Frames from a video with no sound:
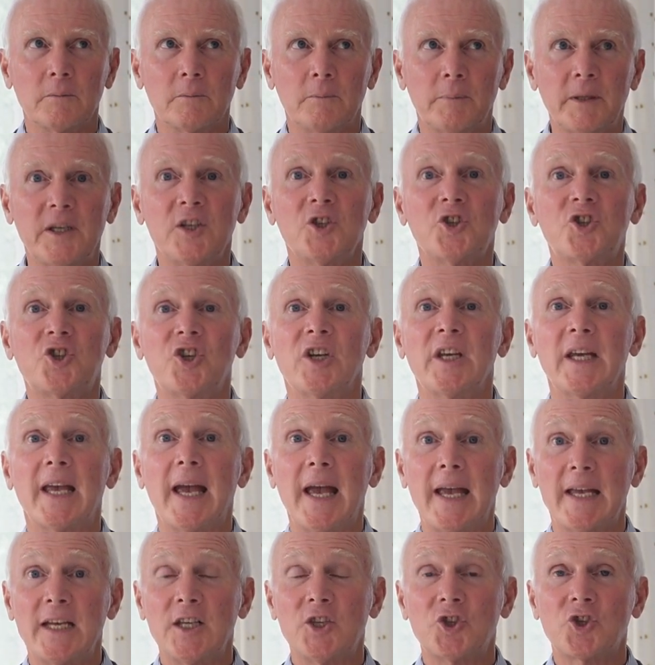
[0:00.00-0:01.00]

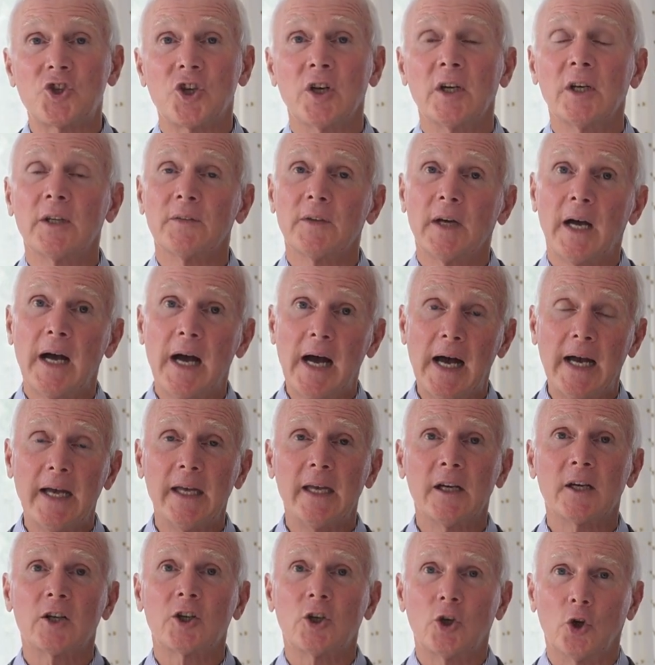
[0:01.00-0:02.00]
BGH, the
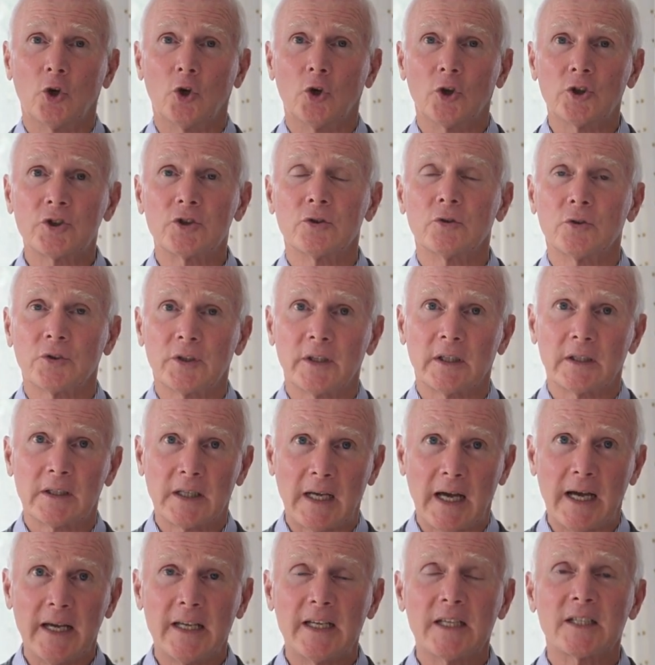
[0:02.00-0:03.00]
higher court, or the
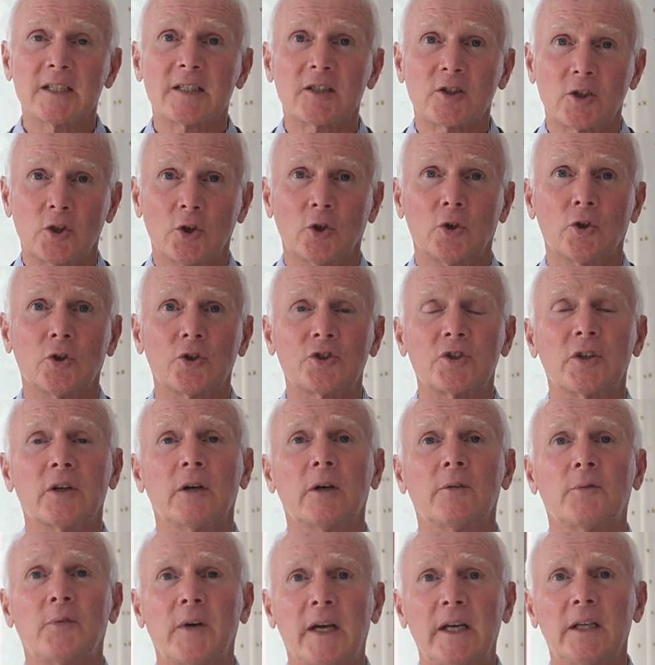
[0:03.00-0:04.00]
highest court
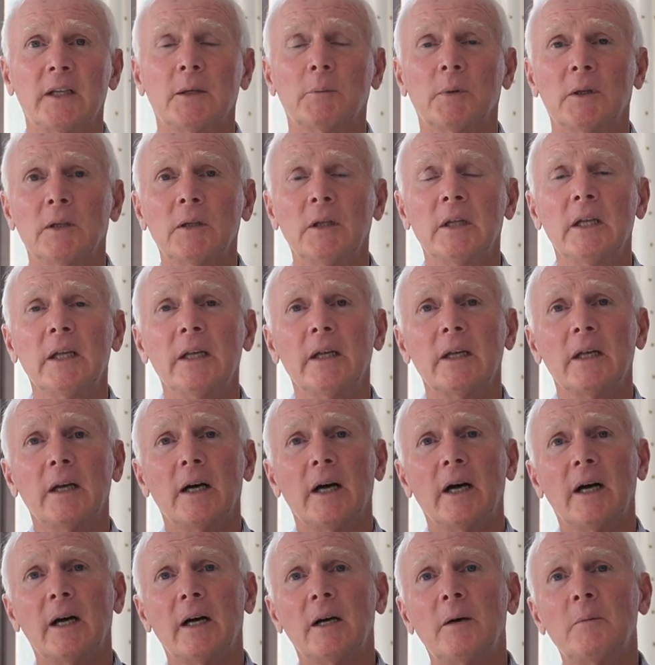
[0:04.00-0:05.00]
available,
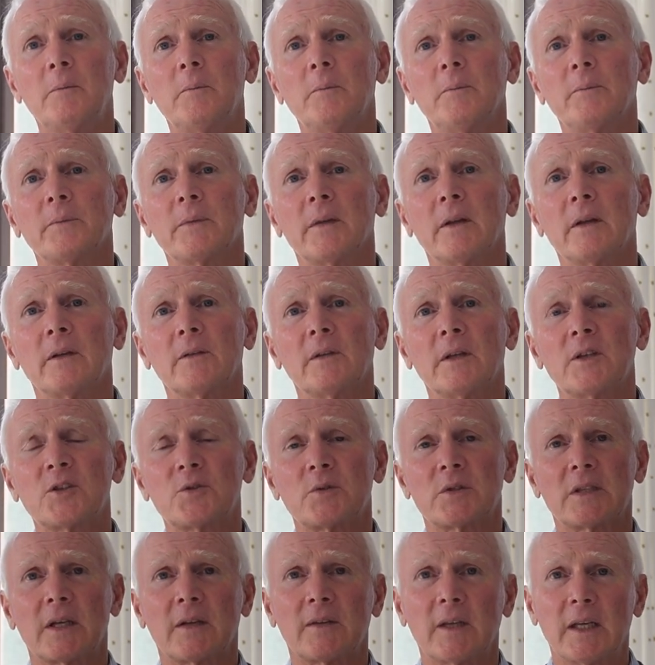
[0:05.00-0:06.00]
this
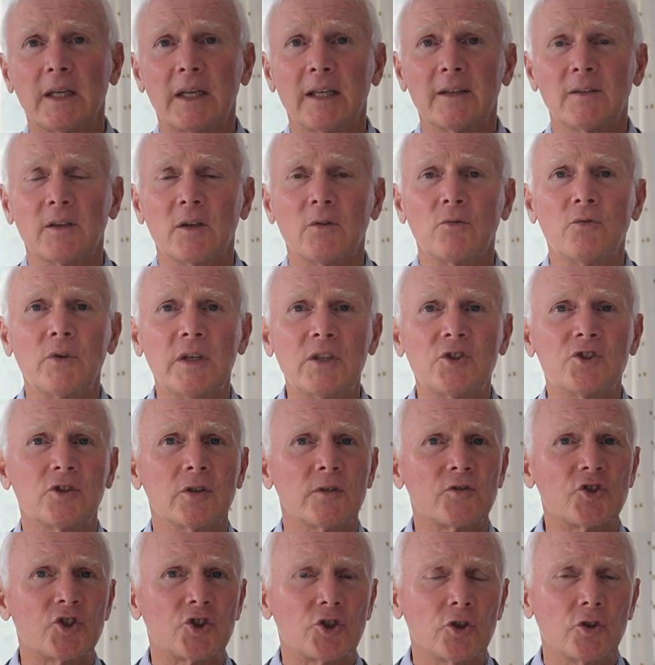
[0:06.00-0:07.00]
was, I think, in the
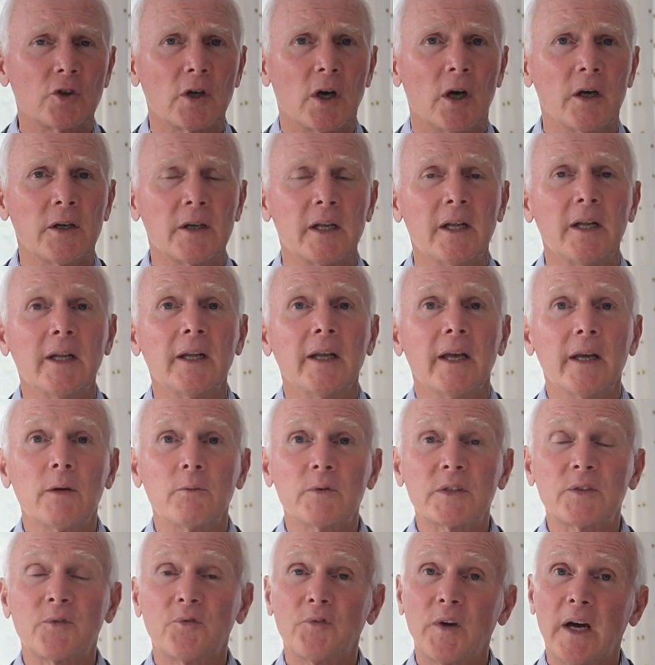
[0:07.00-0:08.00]
region of Stuttgart, it
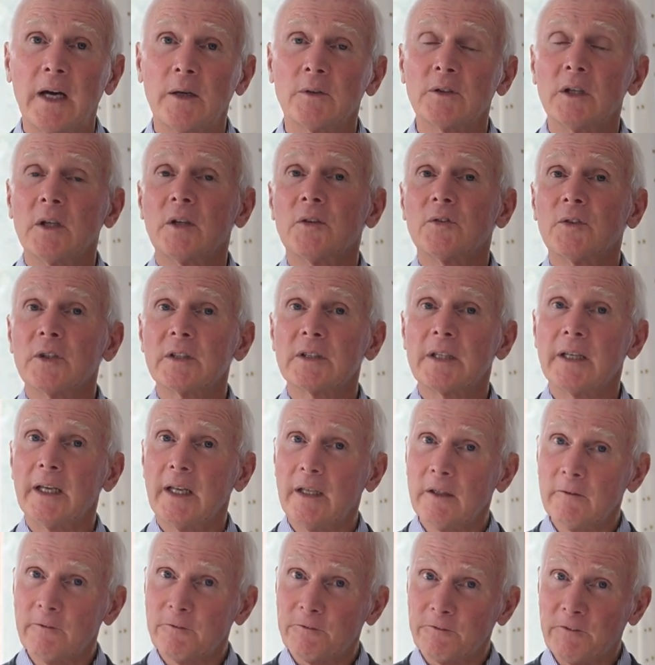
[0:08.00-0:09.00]
was found that,
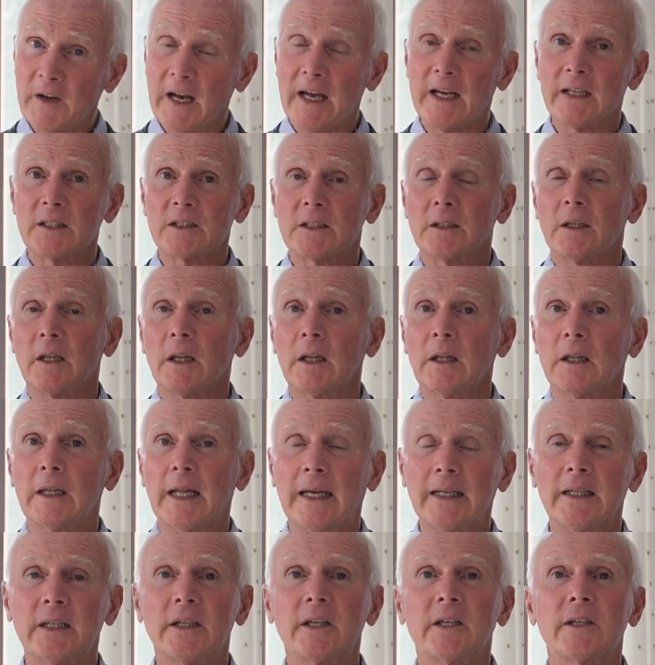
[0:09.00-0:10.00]
in fact,
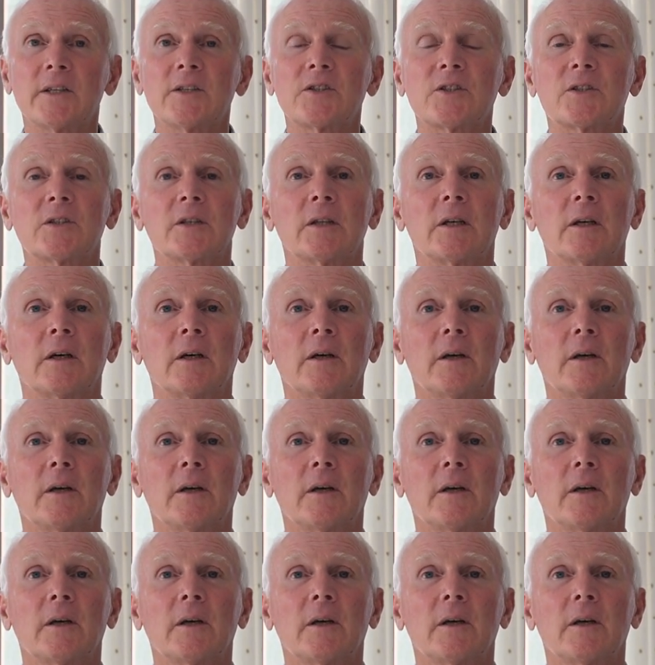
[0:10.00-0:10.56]
Lanka's